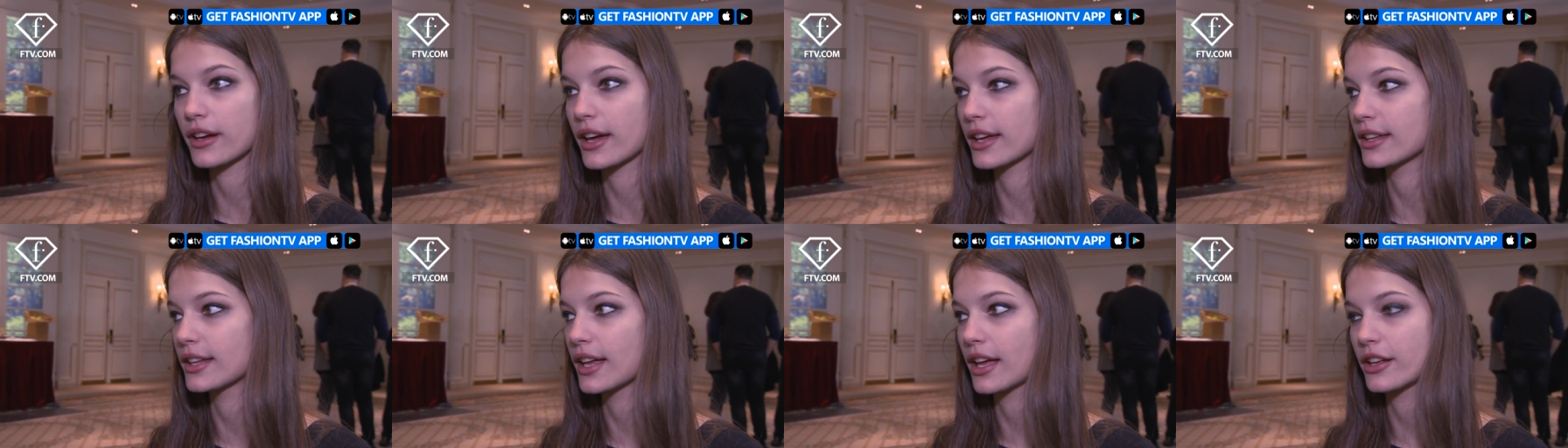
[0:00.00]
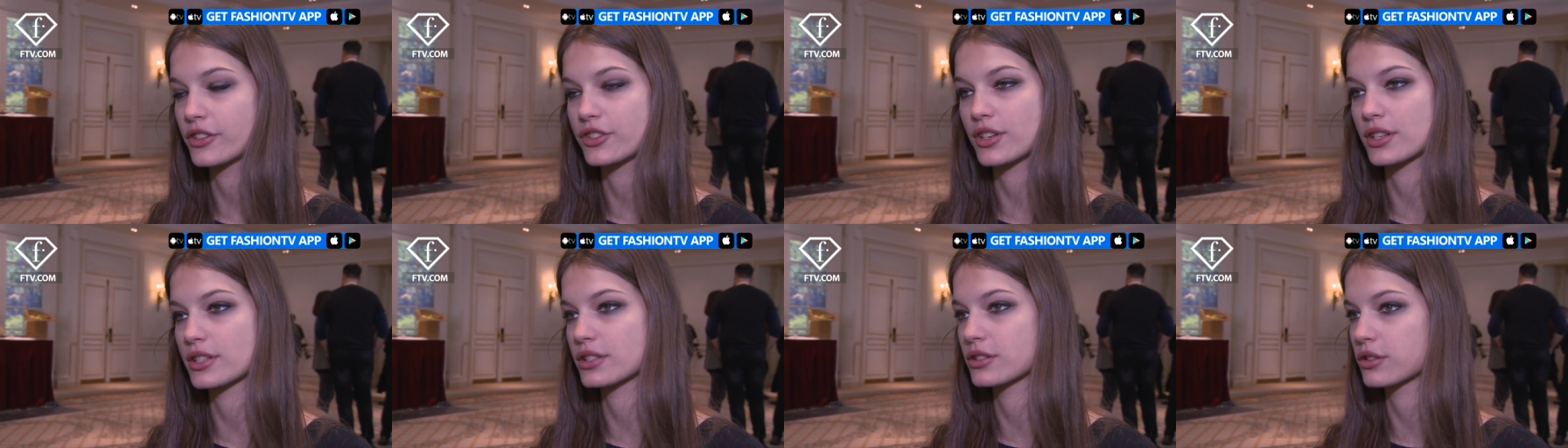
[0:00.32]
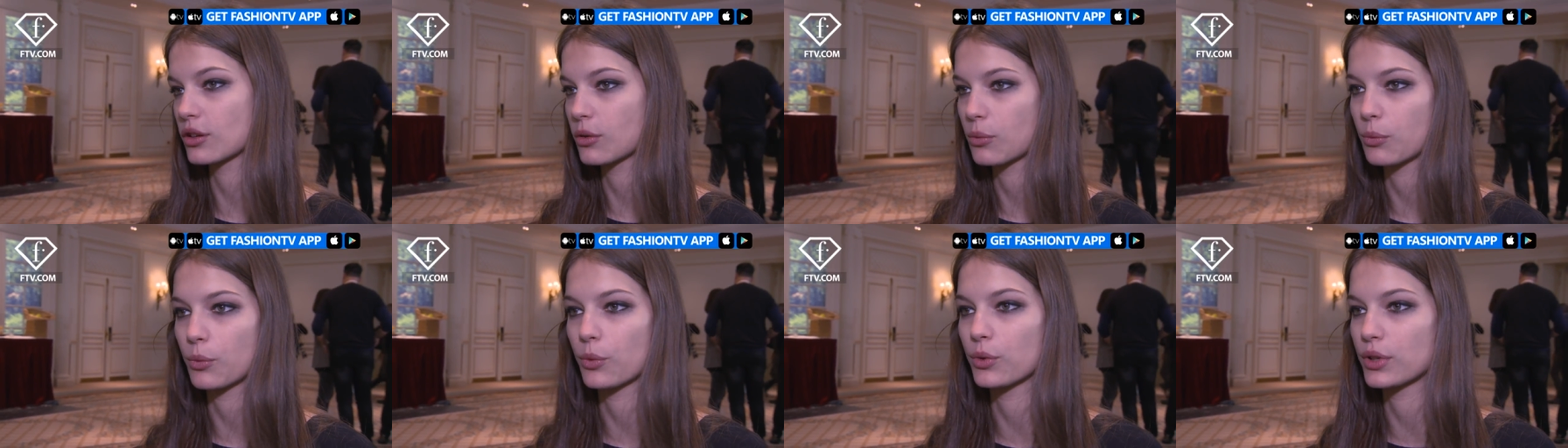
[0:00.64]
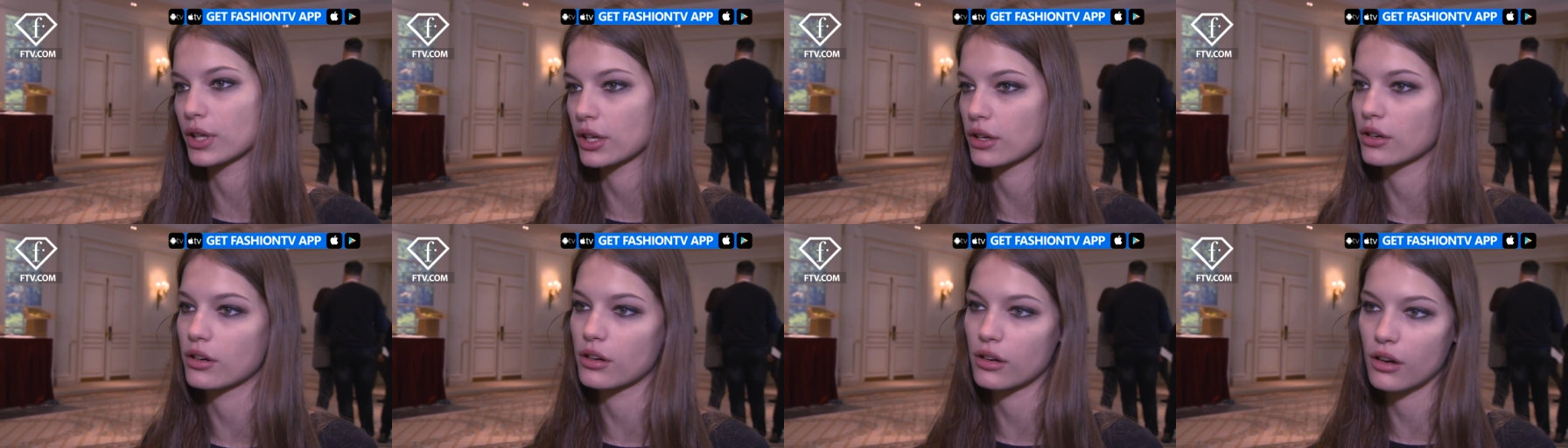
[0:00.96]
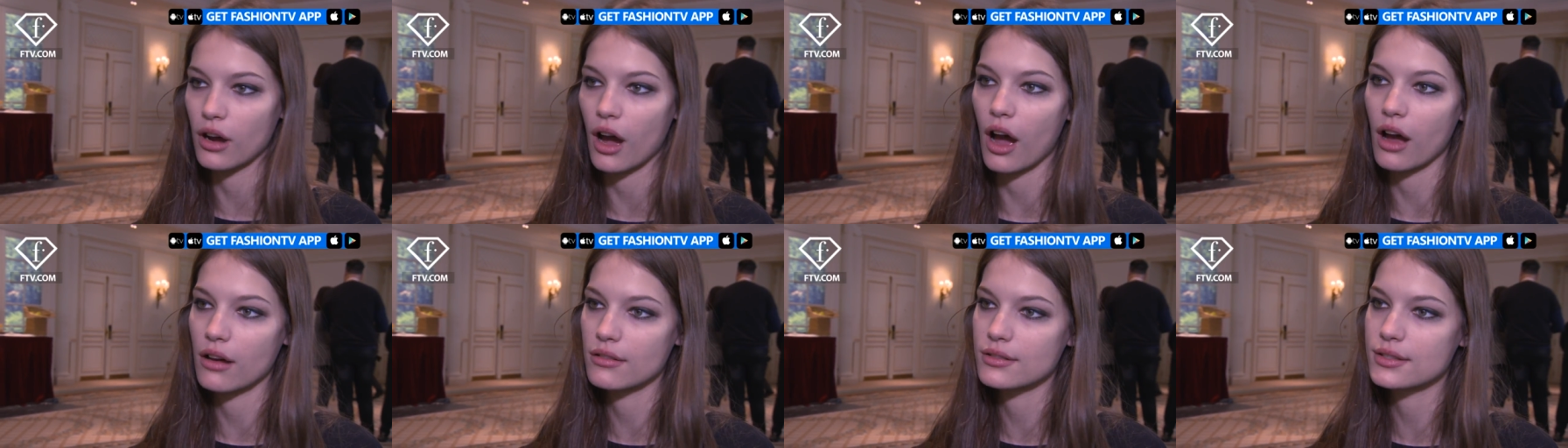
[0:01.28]
and I just don't want to go
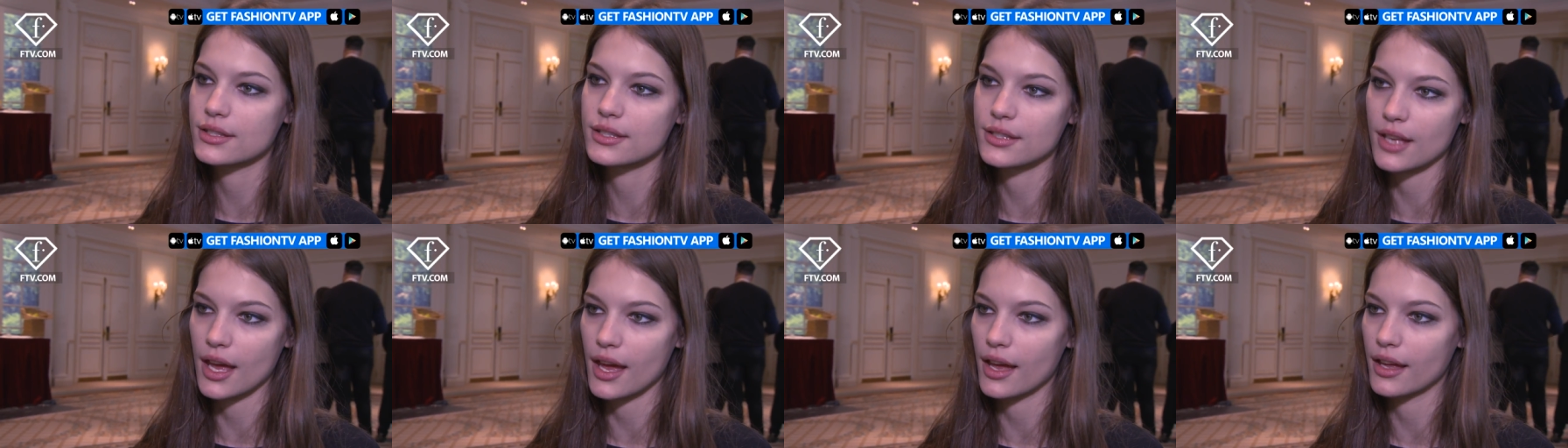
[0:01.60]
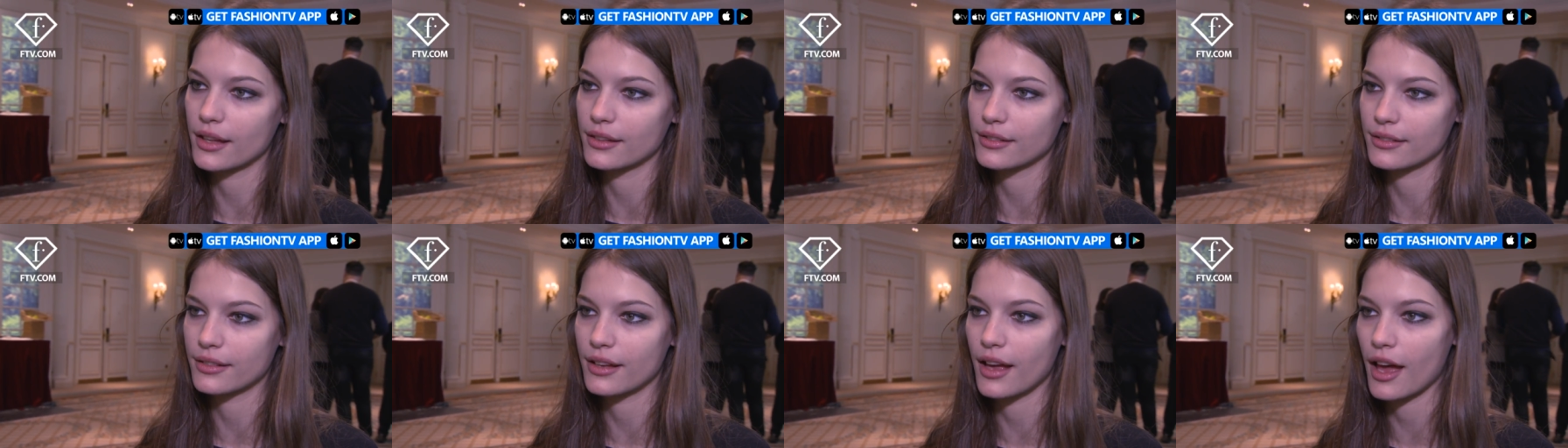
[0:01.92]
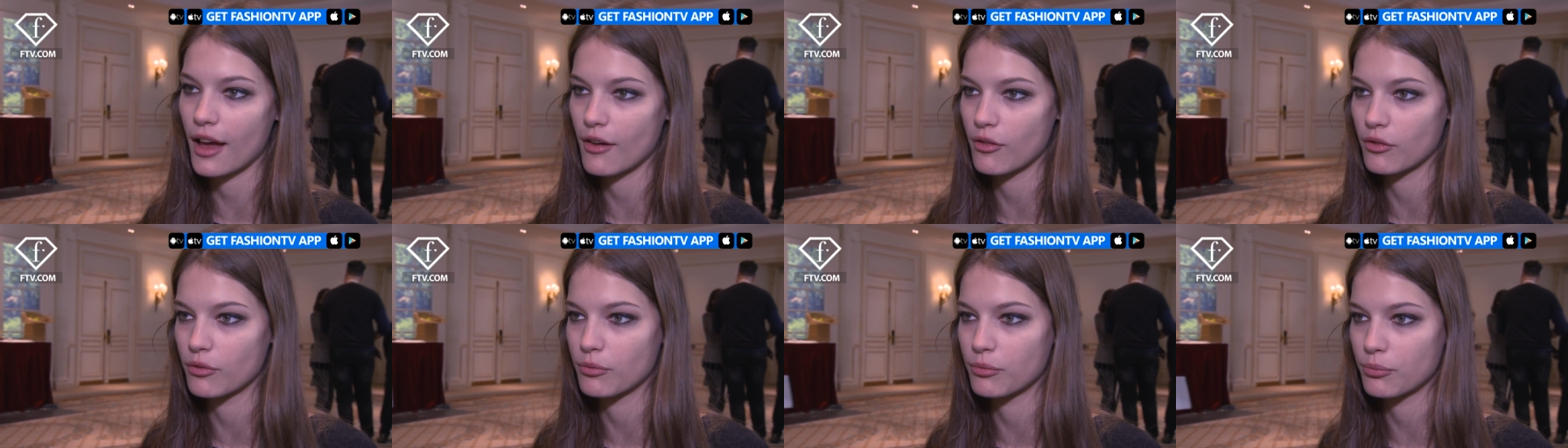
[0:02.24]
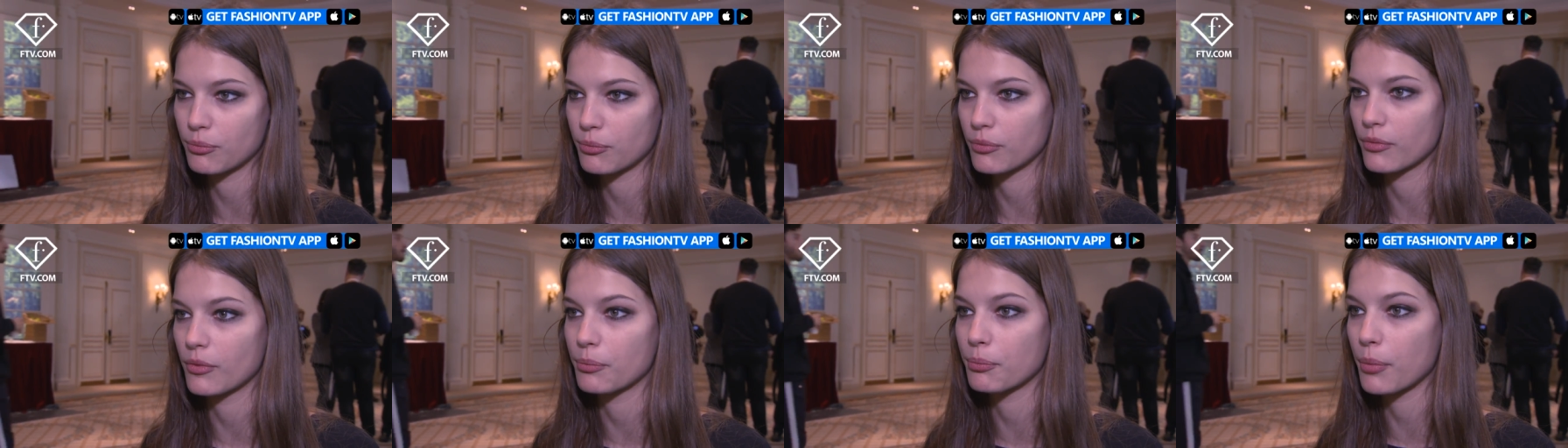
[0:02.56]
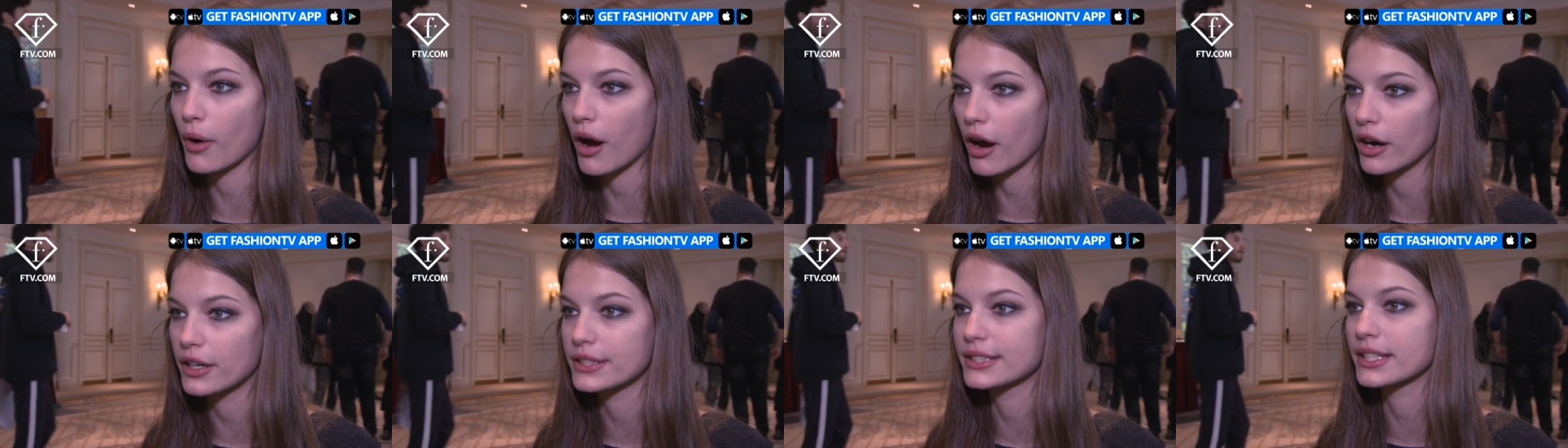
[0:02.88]
out and have a
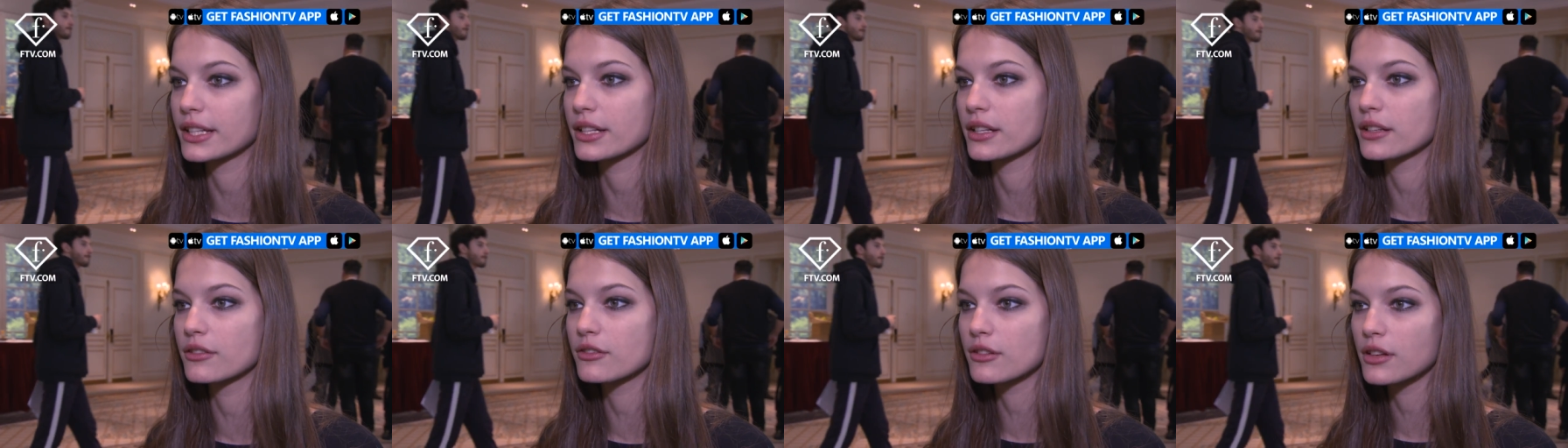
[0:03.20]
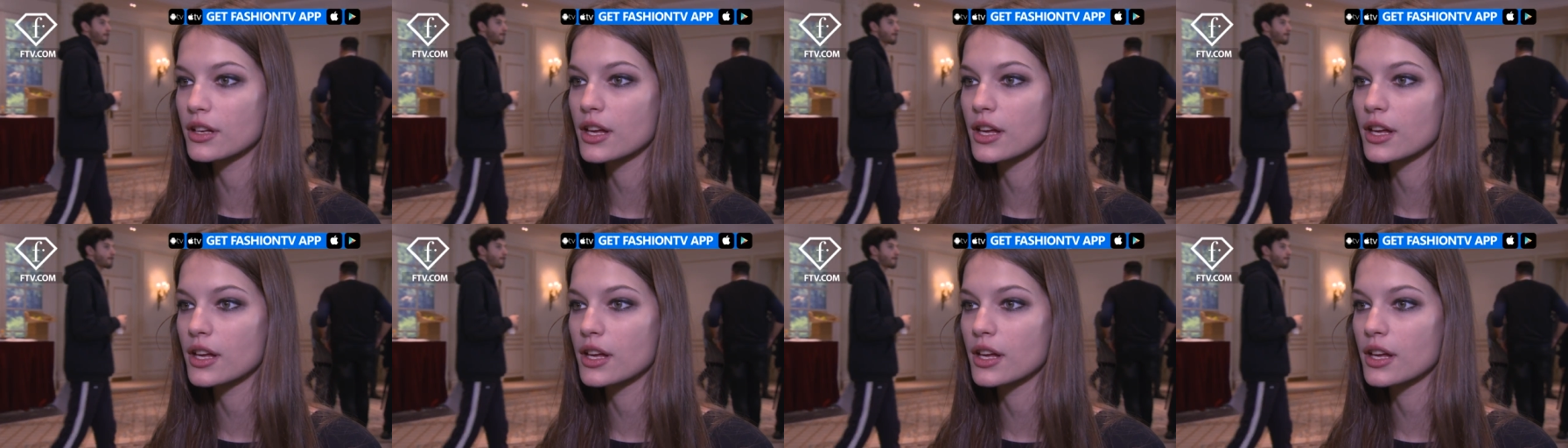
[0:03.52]
party